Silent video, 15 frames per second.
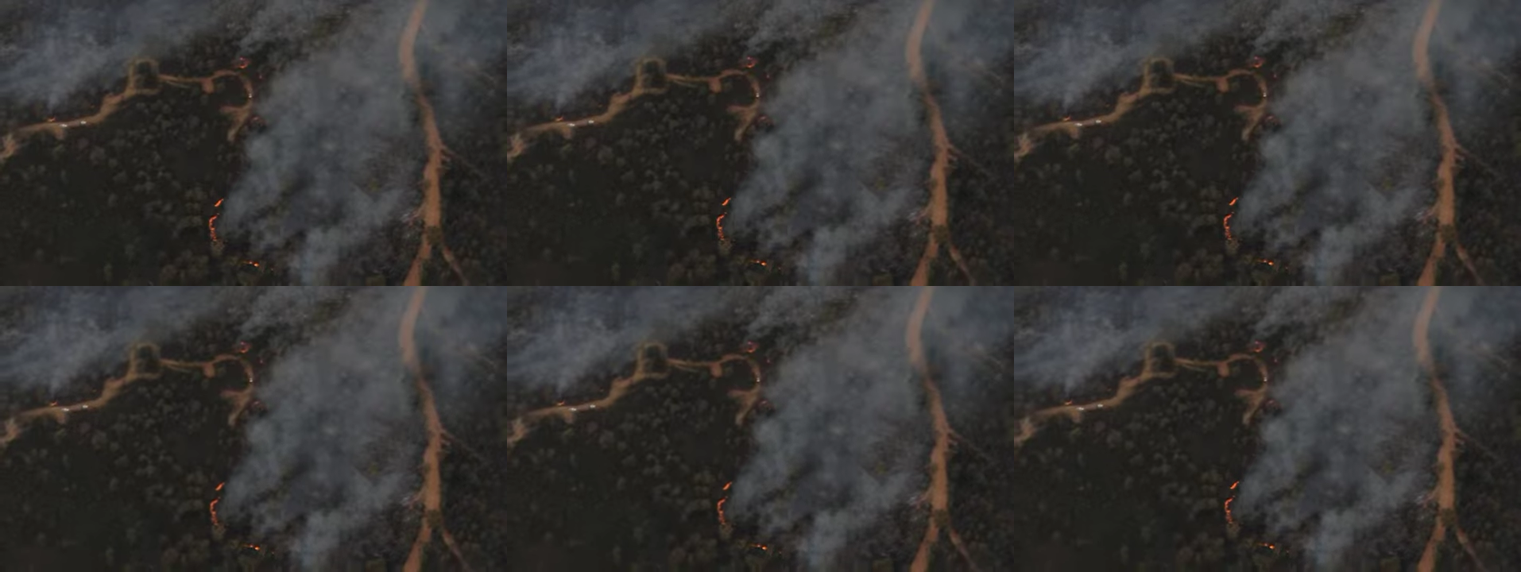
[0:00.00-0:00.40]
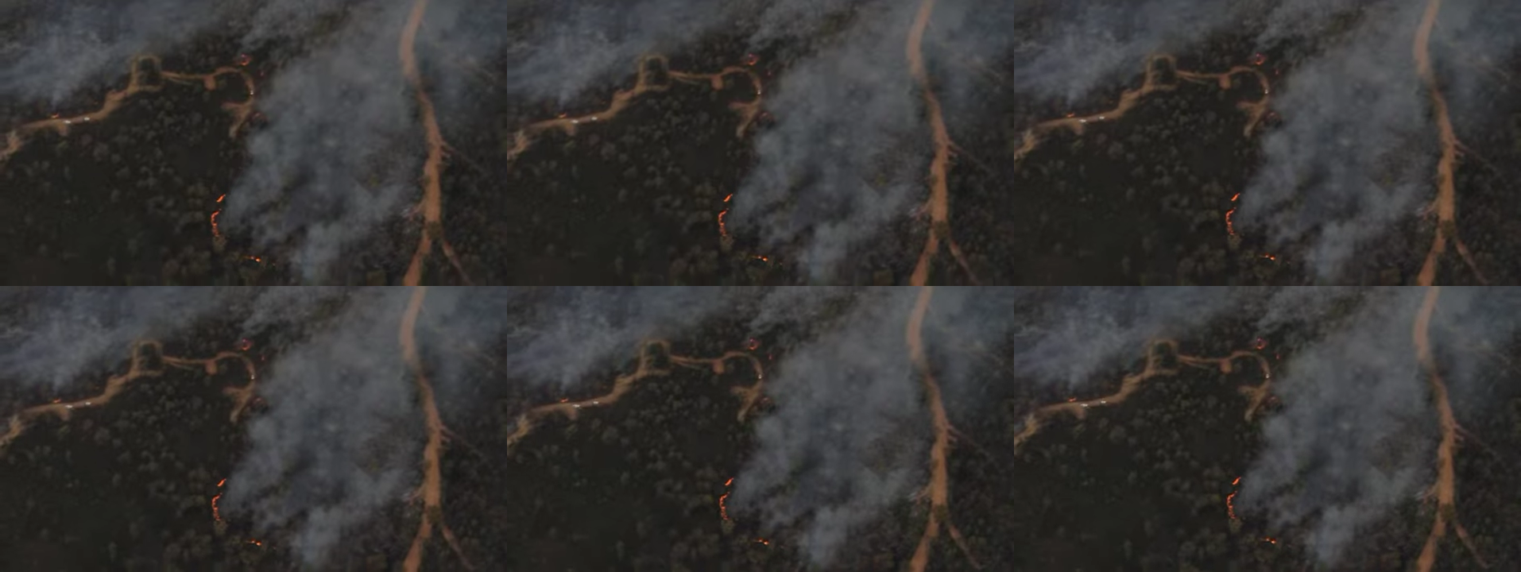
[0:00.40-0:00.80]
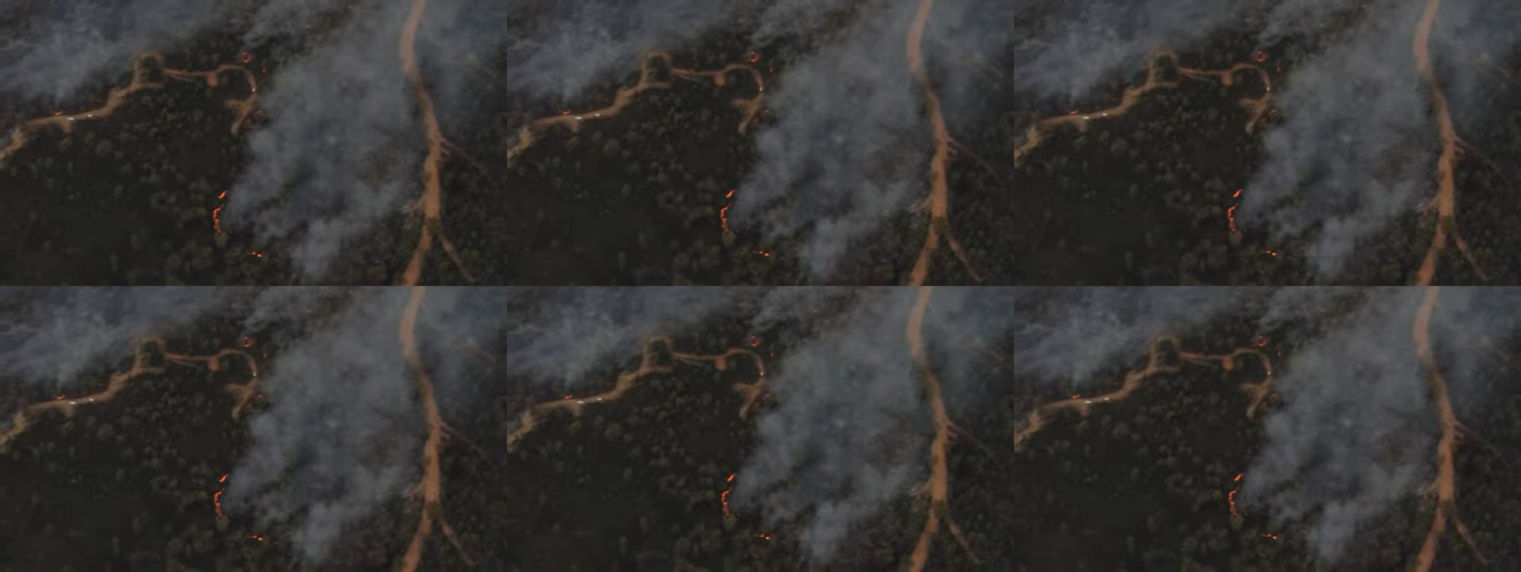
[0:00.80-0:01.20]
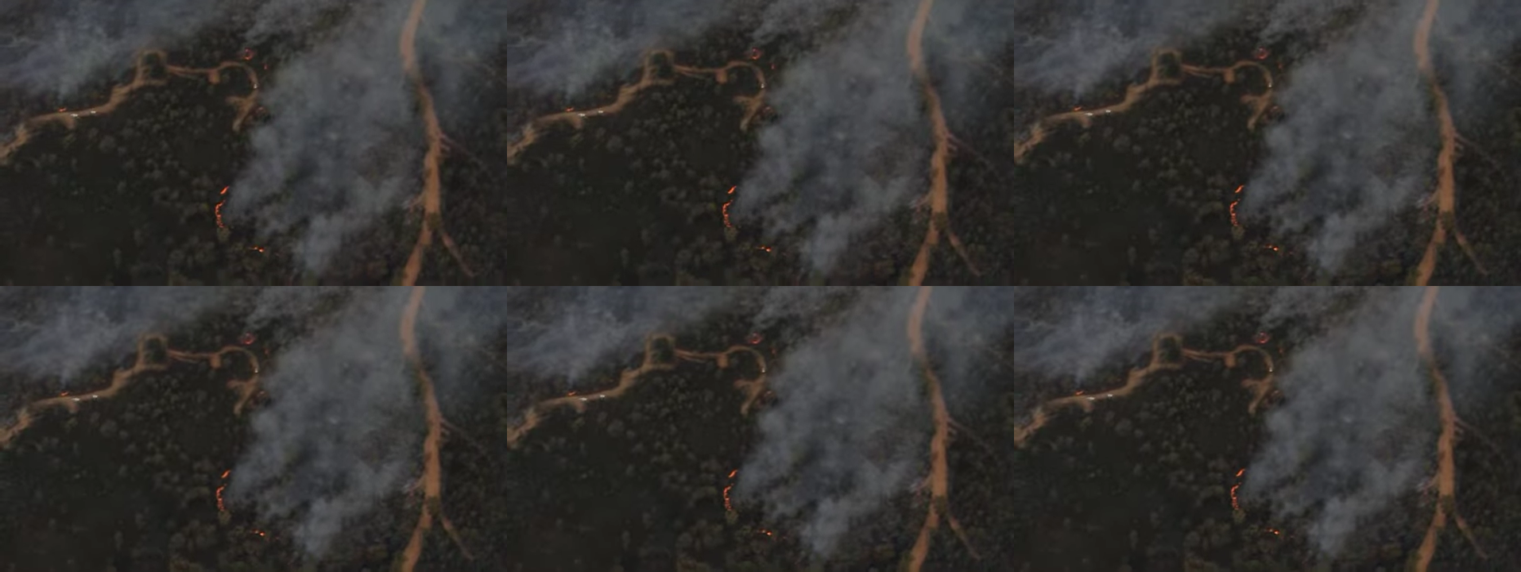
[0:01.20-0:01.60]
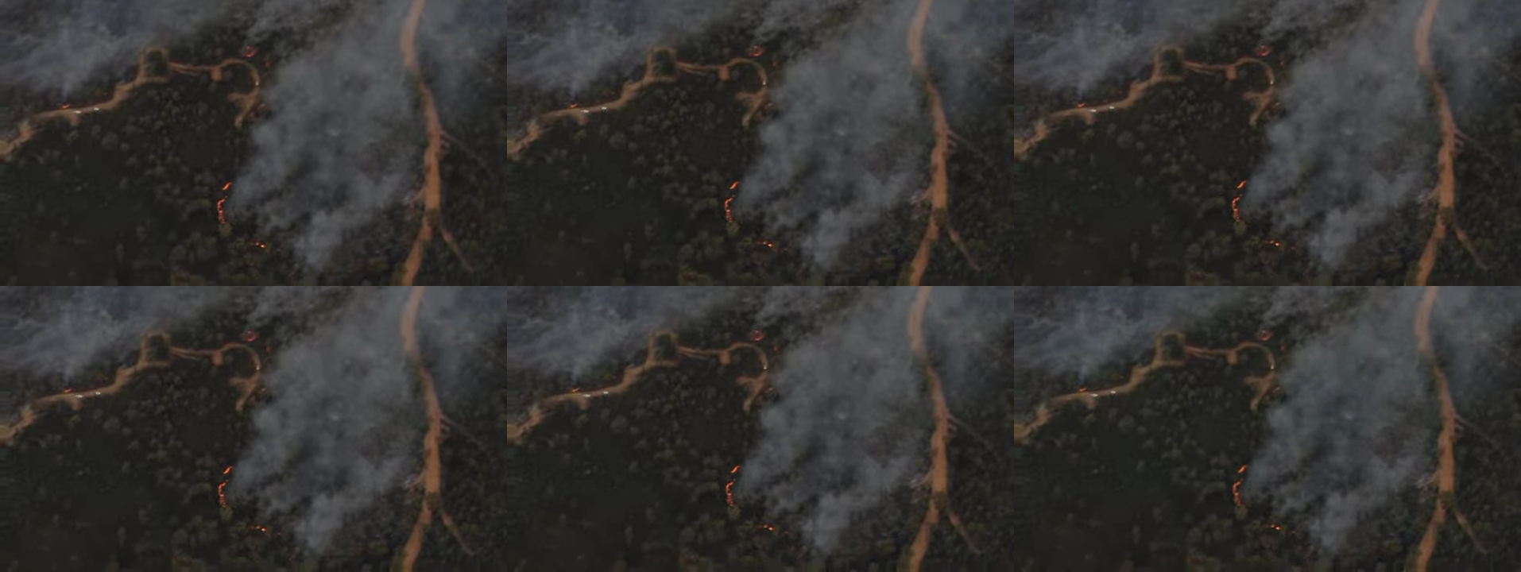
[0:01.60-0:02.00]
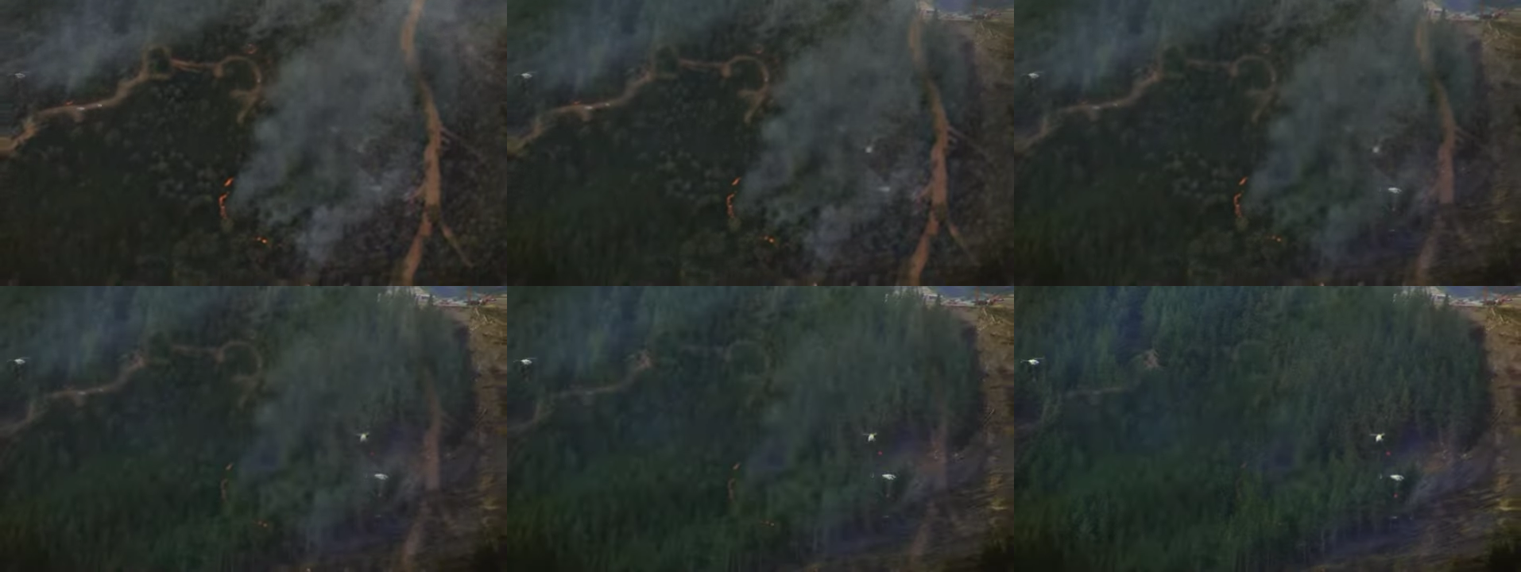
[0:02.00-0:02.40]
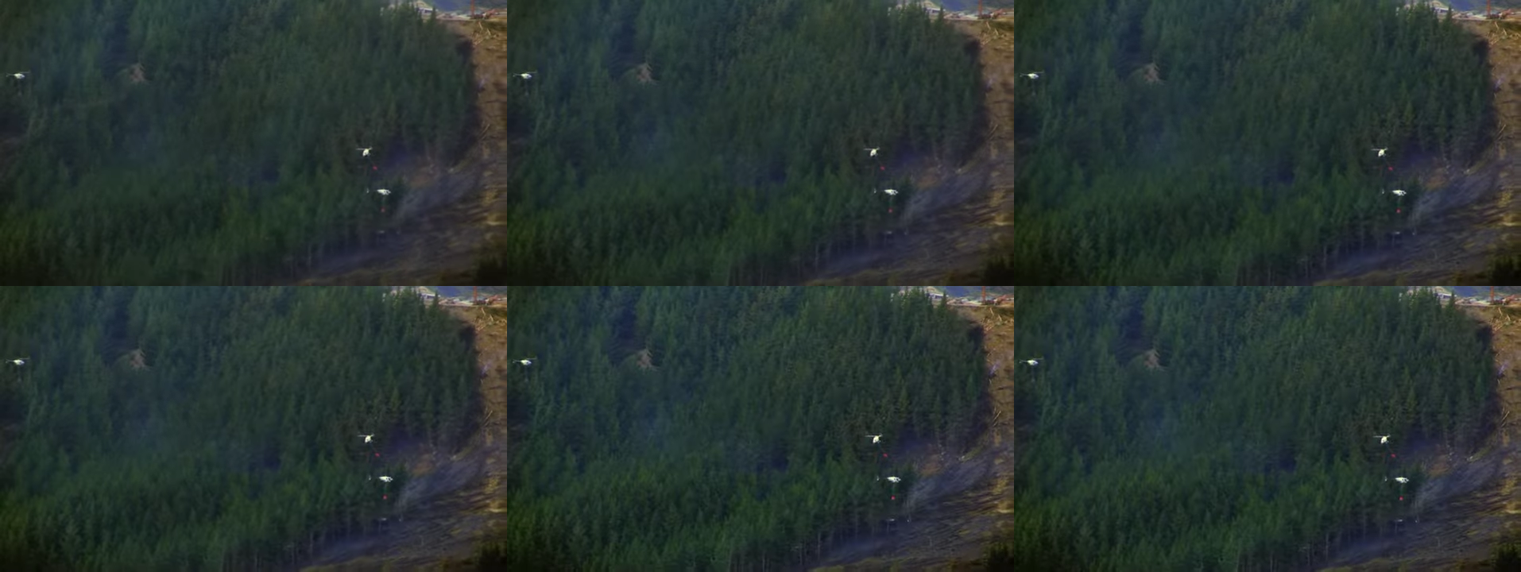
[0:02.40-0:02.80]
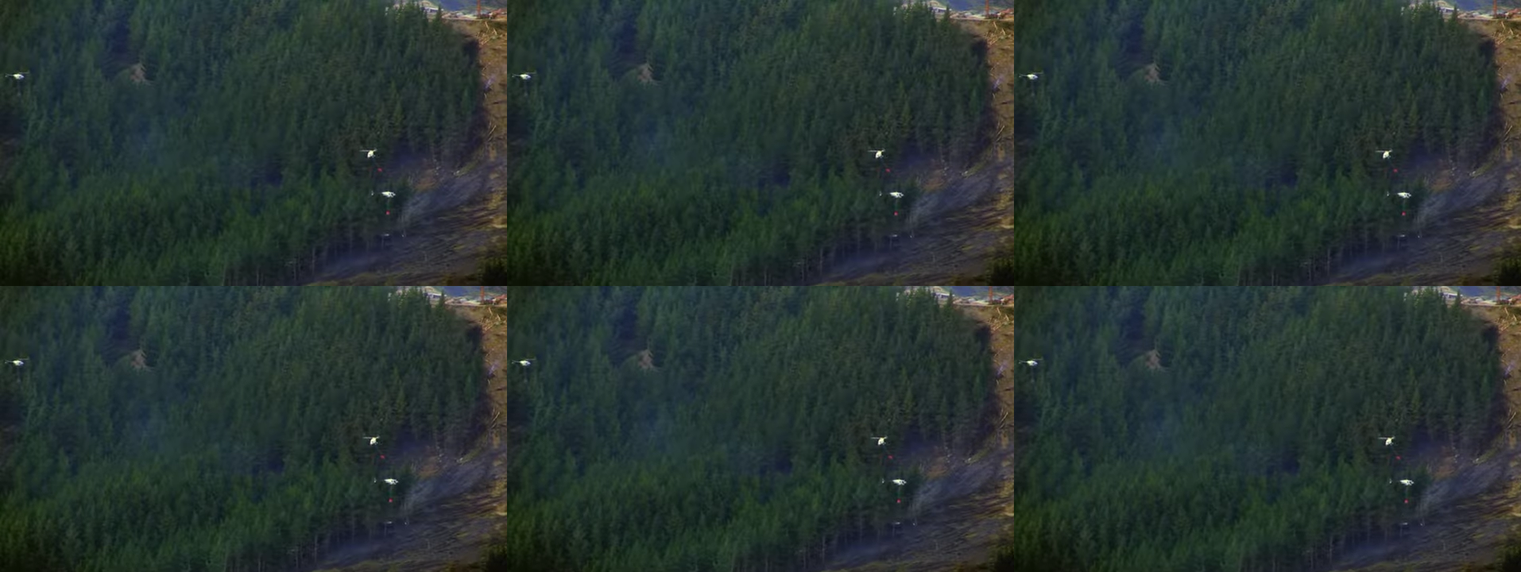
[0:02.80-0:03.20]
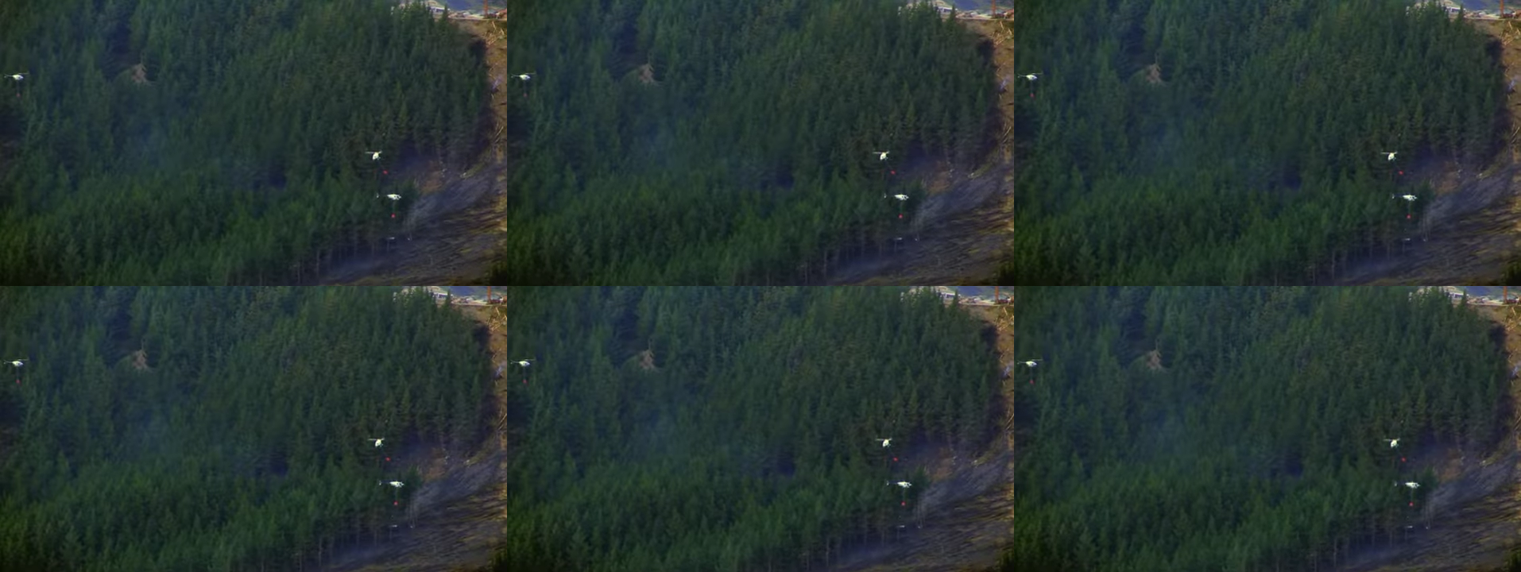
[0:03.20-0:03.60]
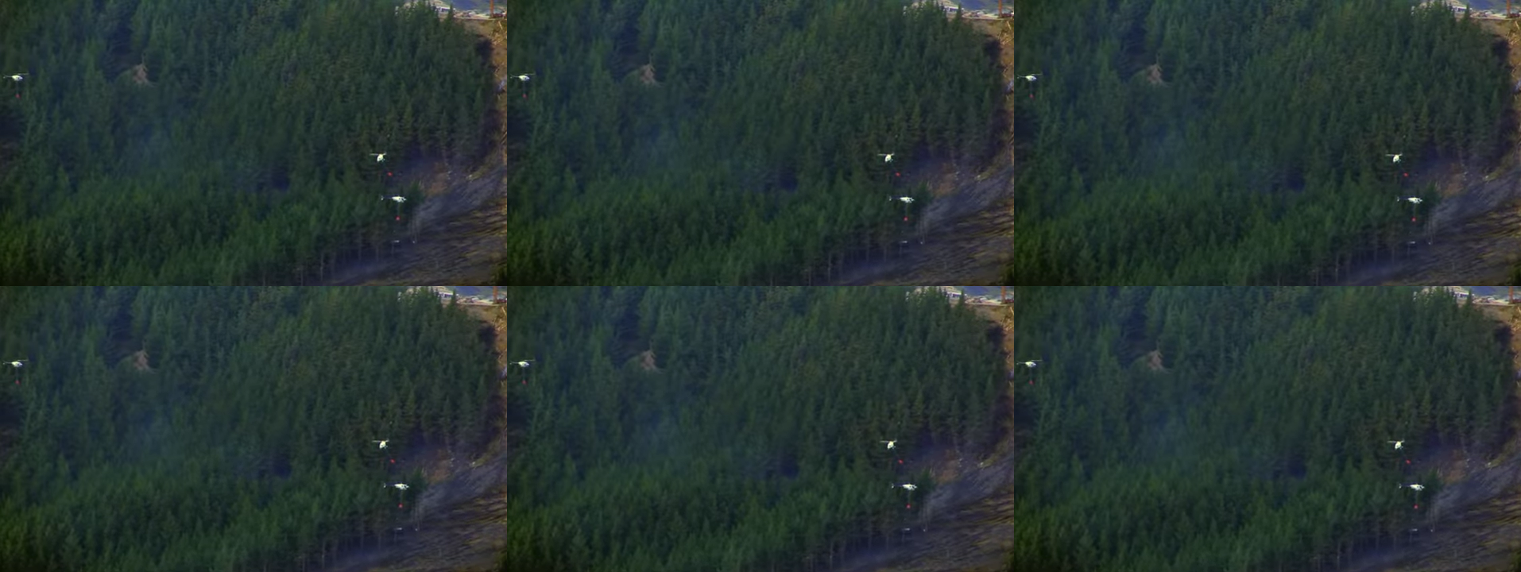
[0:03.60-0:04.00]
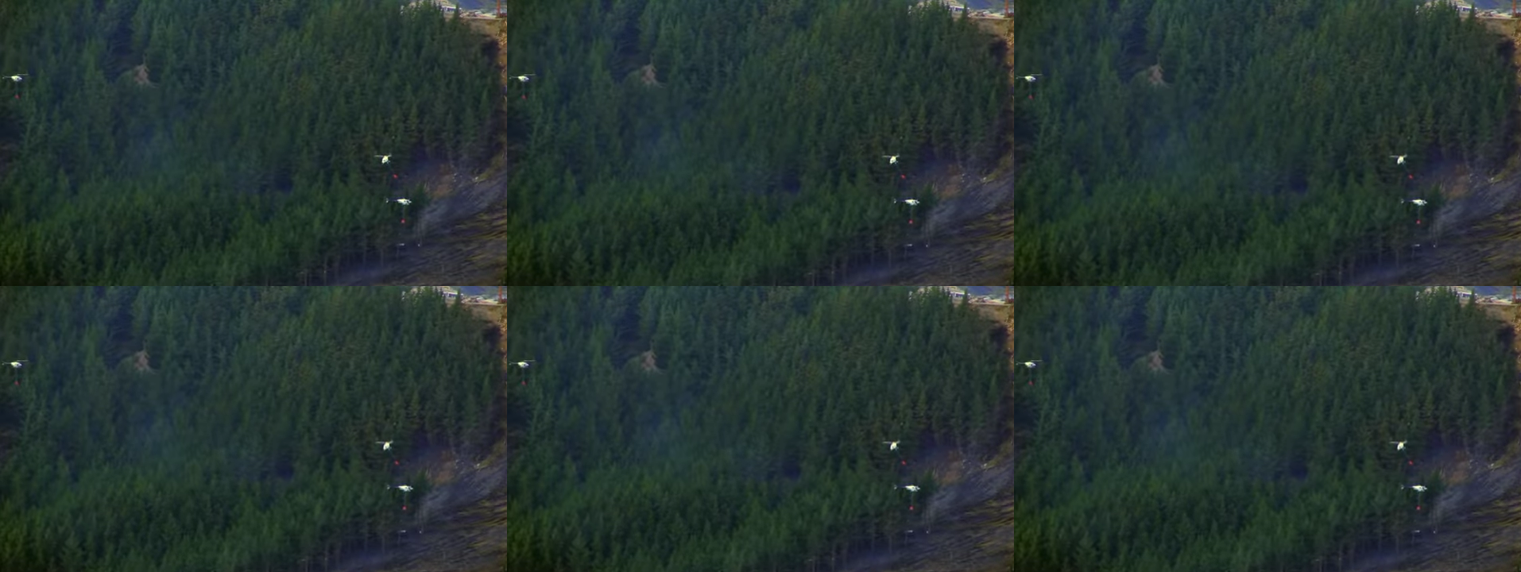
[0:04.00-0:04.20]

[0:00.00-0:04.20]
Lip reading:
[unreadable: no face in view]